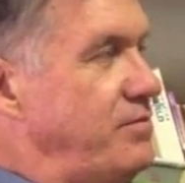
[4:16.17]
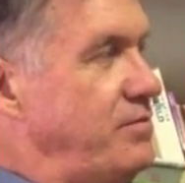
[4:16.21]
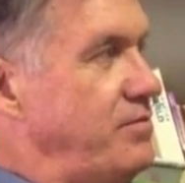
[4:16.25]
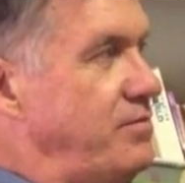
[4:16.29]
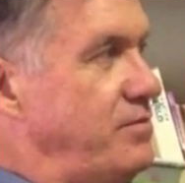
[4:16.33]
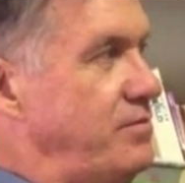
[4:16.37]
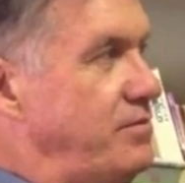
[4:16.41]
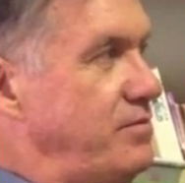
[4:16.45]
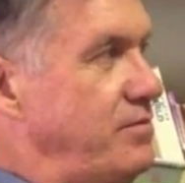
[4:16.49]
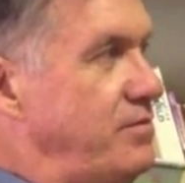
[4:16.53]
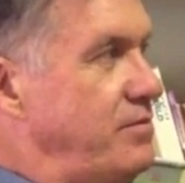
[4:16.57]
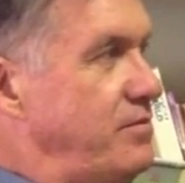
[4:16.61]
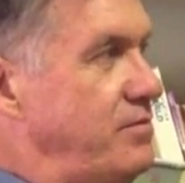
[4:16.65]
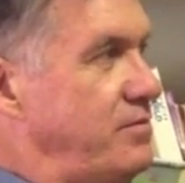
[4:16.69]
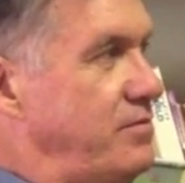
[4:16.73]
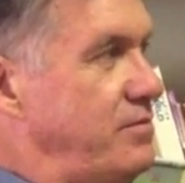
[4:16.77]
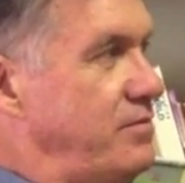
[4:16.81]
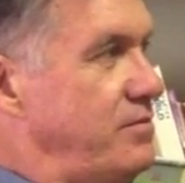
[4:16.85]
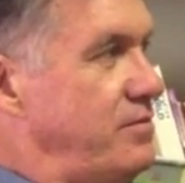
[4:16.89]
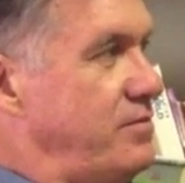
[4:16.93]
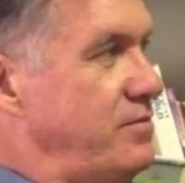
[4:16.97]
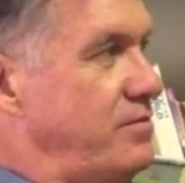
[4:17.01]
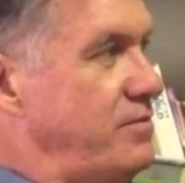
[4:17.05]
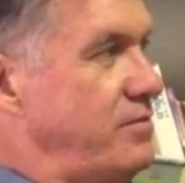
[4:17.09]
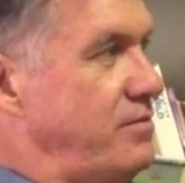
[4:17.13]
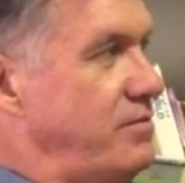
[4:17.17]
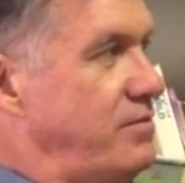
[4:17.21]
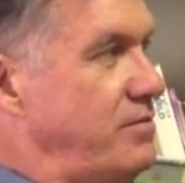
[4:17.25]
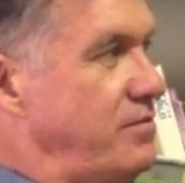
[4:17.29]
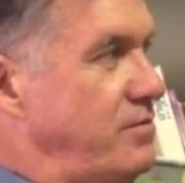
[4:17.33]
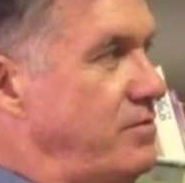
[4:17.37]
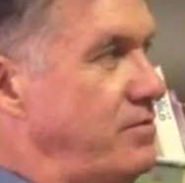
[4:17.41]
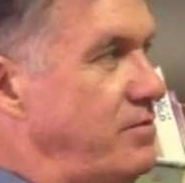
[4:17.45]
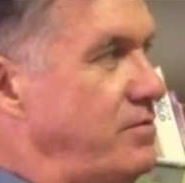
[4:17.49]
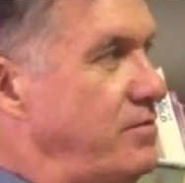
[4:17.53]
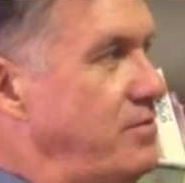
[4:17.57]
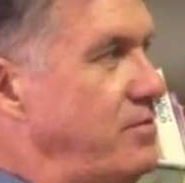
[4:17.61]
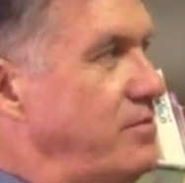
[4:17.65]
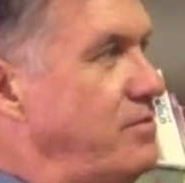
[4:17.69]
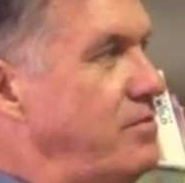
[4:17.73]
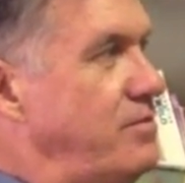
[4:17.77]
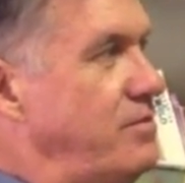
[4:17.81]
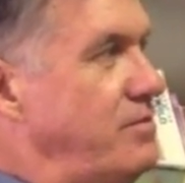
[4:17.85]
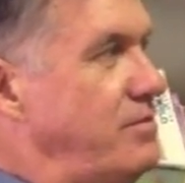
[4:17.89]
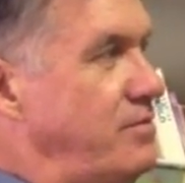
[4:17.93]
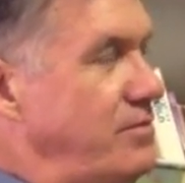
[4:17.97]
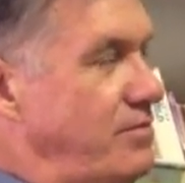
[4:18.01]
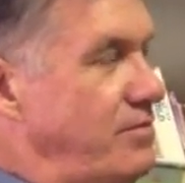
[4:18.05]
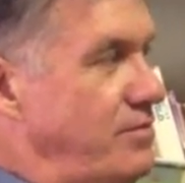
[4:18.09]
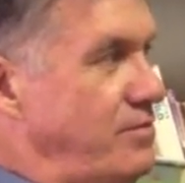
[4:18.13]

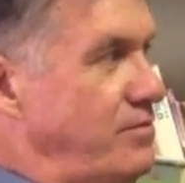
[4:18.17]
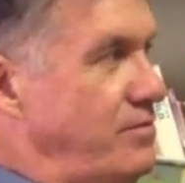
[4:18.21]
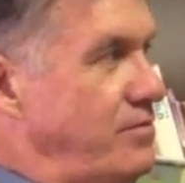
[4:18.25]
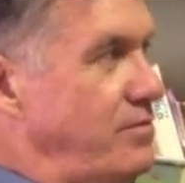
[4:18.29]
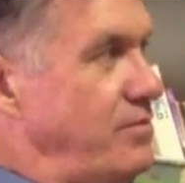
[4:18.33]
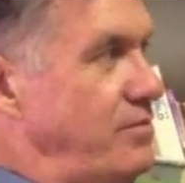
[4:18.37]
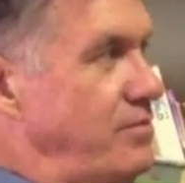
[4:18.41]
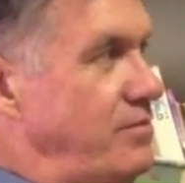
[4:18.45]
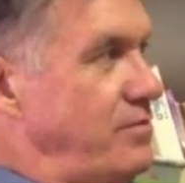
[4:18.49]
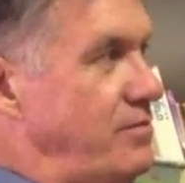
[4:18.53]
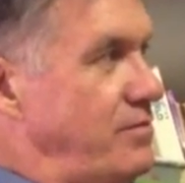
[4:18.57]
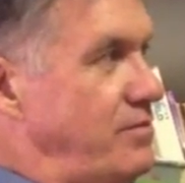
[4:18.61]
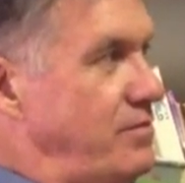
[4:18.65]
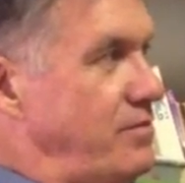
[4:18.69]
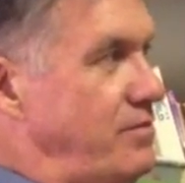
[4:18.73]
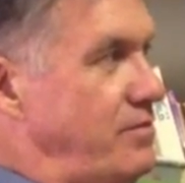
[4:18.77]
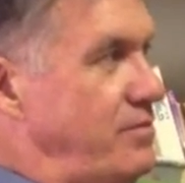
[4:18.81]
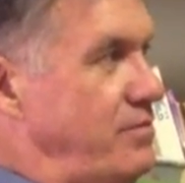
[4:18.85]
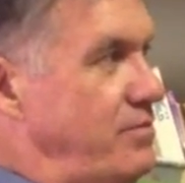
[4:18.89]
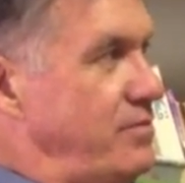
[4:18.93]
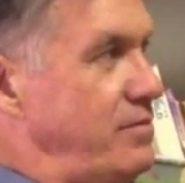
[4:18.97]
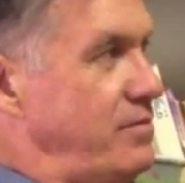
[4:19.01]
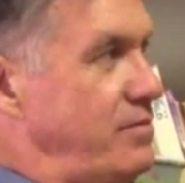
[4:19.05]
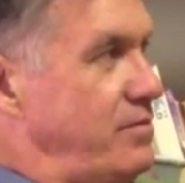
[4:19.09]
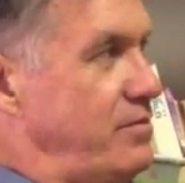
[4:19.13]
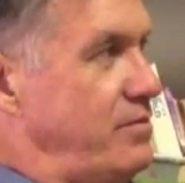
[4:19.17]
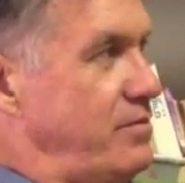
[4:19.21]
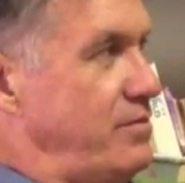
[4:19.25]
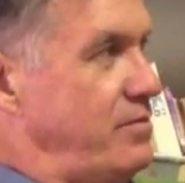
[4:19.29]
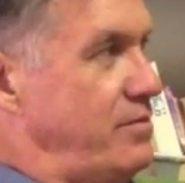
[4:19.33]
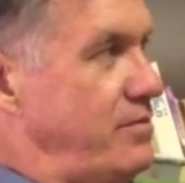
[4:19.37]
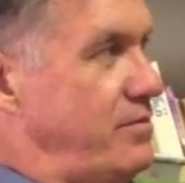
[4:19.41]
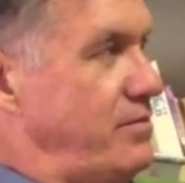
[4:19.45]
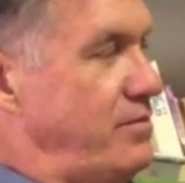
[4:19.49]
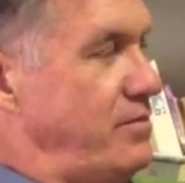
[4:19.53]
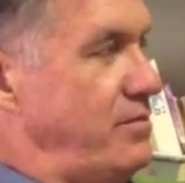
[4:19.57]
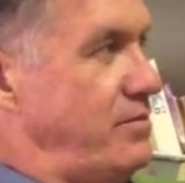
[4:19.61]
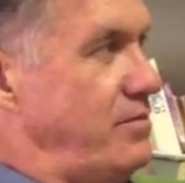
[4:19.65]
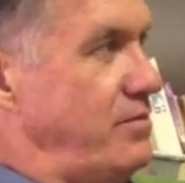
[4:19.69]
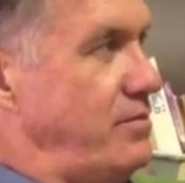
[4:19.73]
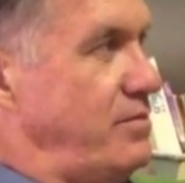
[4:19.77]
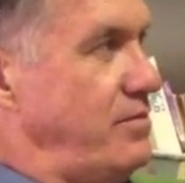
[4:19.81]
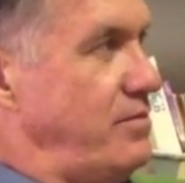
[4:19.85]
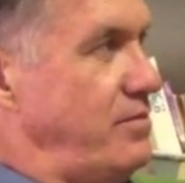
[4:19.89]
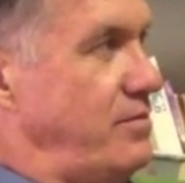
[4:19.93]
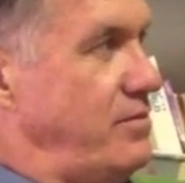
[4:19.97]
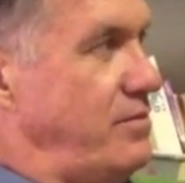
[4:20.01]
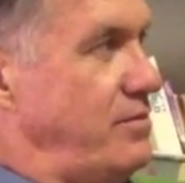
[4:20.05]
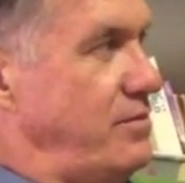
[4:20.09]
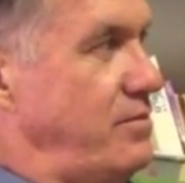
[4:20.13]

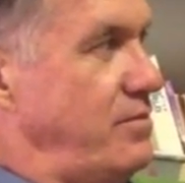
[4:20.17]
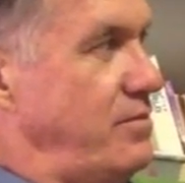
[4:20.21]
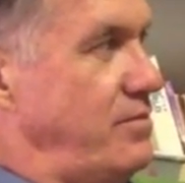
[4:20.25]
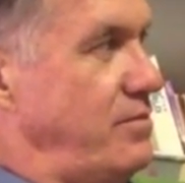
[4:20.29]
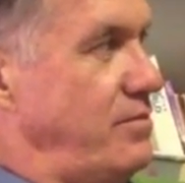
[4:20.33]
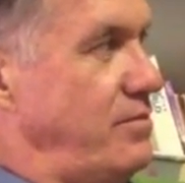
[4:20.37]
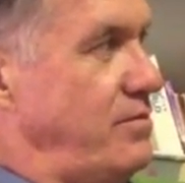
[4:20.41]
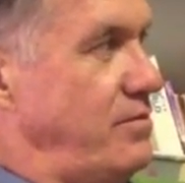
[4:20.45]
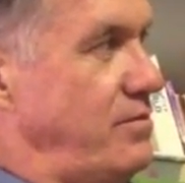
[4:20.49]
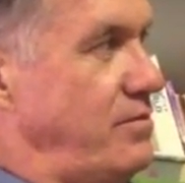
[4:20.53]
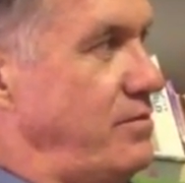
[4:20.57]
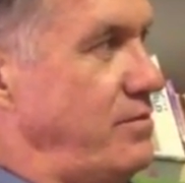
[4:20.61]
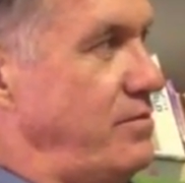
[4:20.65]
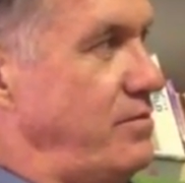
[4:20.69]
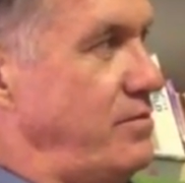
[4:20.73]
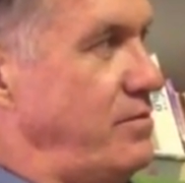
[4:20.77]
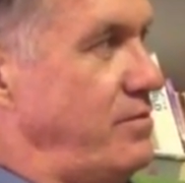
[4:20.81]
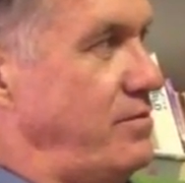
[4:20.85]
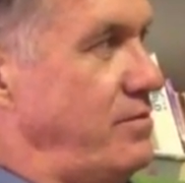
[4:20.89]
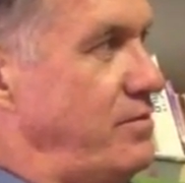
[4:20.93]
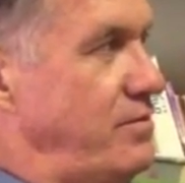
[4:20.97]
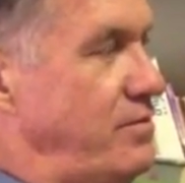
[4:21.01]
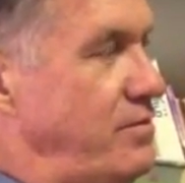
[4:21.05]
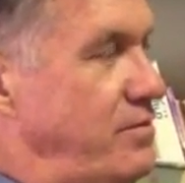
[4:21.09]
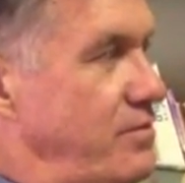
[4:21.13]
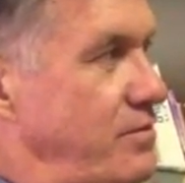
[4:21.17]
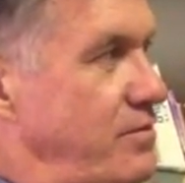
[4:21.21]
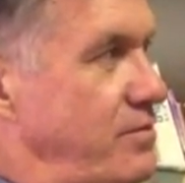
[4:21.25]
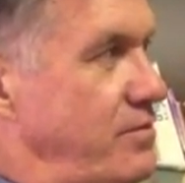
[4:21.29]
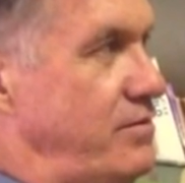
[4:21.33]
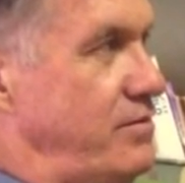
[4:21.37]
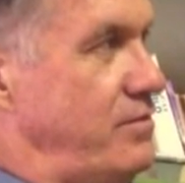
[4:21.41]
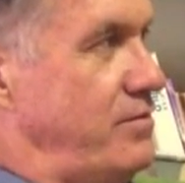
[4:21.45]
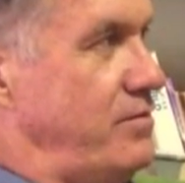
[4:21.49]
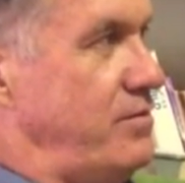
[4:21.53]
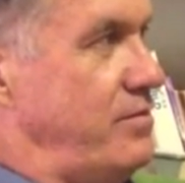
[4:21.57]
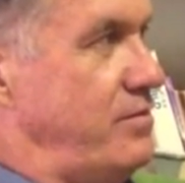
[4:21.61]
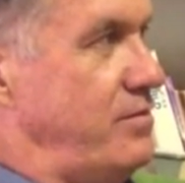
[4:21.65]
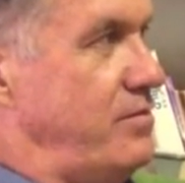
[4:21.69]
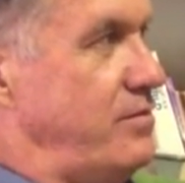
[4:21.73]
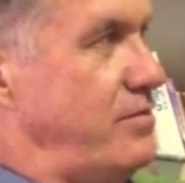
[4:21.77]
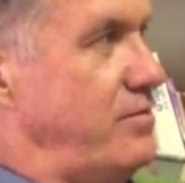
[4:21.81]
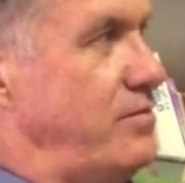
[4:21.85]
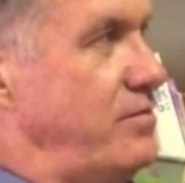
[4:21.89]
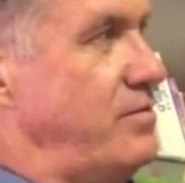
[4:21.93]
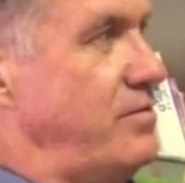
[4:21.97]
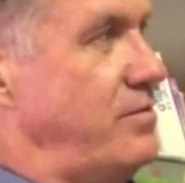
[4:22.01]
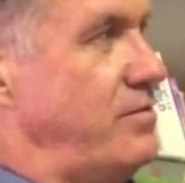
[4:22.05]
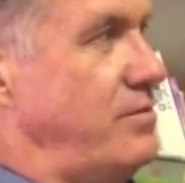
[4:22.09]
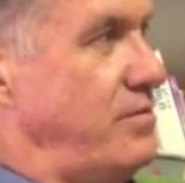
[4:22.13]

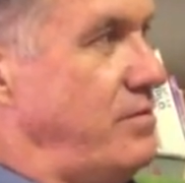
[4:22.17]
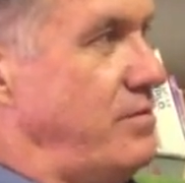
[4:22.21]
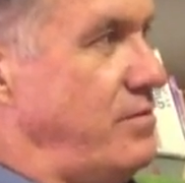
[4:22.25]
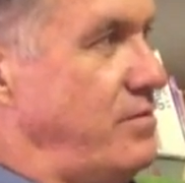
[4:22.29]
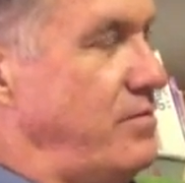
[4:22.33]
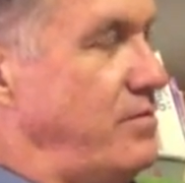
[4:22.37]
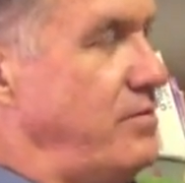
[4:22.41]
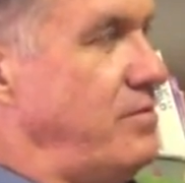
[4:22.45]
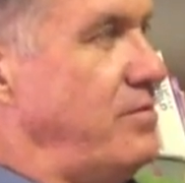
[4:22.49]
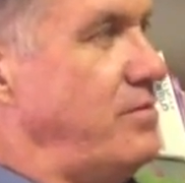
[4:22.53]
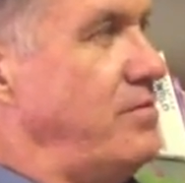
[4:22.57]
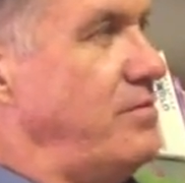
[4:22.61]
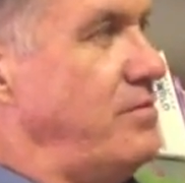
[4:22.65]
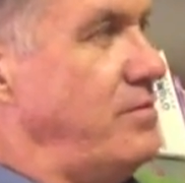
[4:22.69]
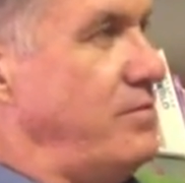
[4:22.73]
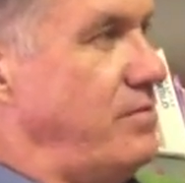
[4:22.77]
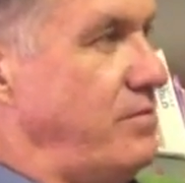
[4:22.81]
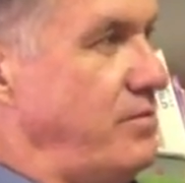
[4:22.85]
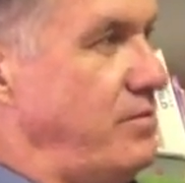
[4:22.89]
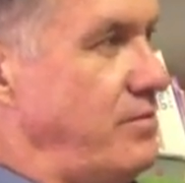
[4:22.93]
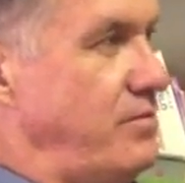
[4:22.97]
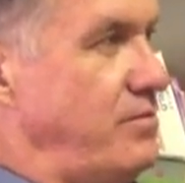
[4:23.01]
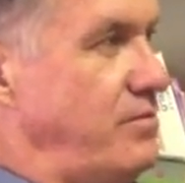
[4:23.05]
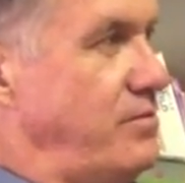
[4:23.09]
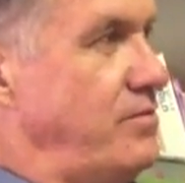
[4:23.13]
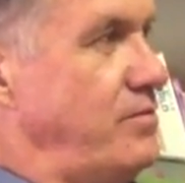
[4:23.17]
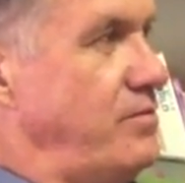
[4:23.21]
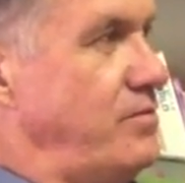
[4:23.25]
The person shown says nothing.